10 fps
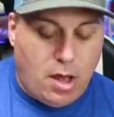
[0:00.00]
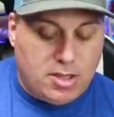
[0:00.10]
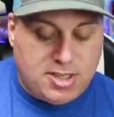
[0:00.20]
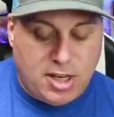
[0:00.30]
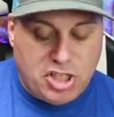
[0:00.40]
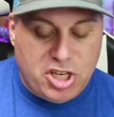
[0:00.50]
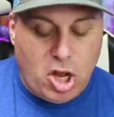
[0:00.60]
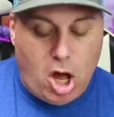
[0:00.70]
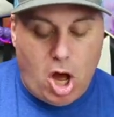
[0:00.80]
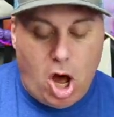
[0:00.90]
Such an
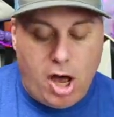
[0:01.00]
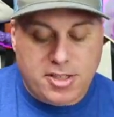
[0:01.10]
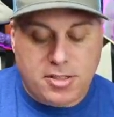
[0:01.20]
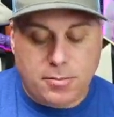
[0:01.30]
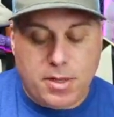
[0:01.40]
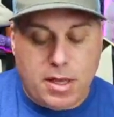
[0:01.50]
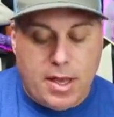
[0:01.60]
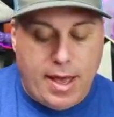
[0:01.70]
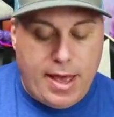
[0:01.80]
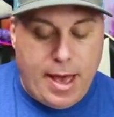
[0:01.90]
awesome
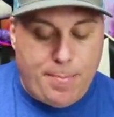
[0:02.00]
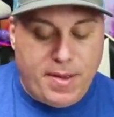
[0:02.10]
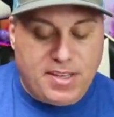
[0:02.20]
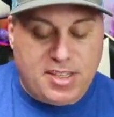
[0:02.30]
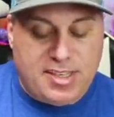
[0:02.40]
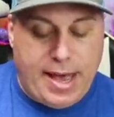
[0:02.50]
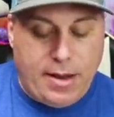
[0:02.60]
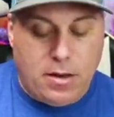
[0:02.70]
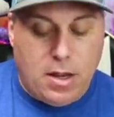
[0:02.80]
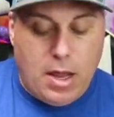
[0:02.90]
epic
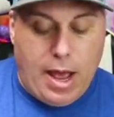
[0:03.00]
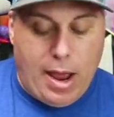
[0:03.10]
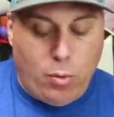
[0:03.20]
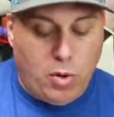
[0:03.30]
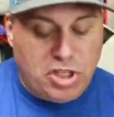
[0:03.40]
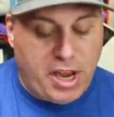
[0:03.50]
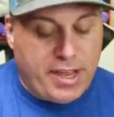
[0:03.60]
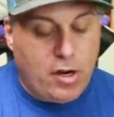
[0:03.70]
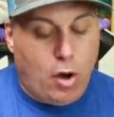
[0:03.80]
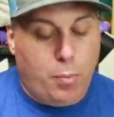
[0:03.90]
set. I wish I
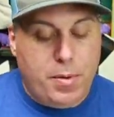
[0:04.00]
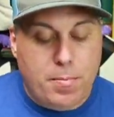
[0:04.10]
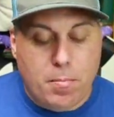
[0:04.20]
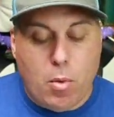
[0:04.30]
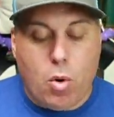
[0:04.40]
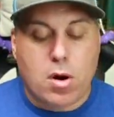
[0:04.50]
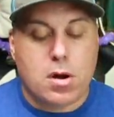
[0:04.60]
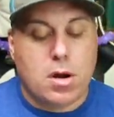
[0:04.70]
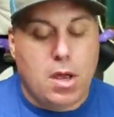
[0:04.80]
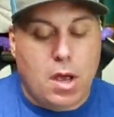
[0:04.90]
could open
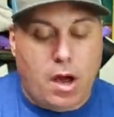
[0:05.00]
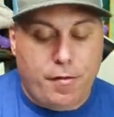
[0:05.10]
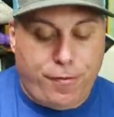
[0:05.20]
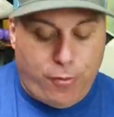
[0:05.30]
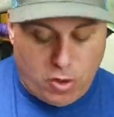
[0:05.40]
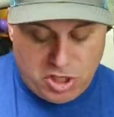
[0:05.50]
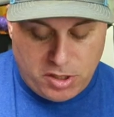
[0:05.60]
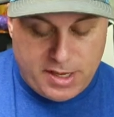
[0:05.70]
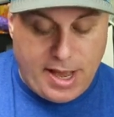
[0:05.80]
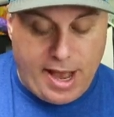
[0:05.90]
more.
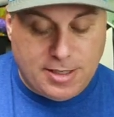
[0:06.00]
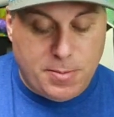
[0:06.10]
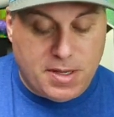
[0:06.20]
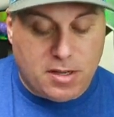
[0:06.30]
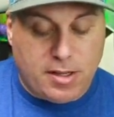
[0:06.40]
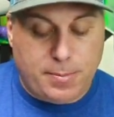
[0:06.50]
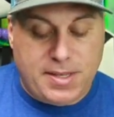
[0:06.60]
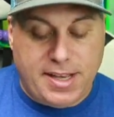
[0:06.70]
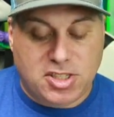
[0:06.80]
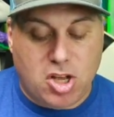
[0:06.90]
Unfortunately, Cosmic Eclipse
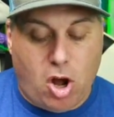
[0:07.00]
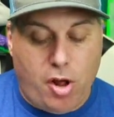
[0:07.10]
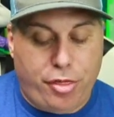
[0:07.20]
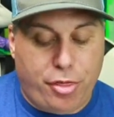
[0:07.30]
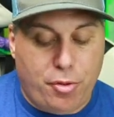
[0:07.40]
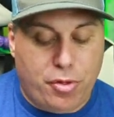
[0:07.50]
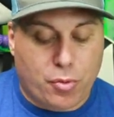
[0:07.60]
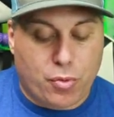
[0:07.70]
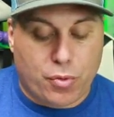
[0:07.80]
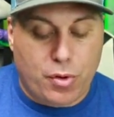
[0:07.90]
has gone through the
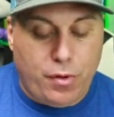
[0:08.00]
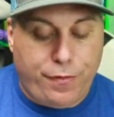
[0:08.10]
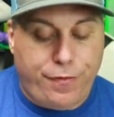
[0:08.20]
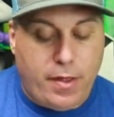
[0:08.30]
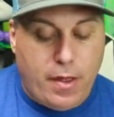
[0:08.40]
roof,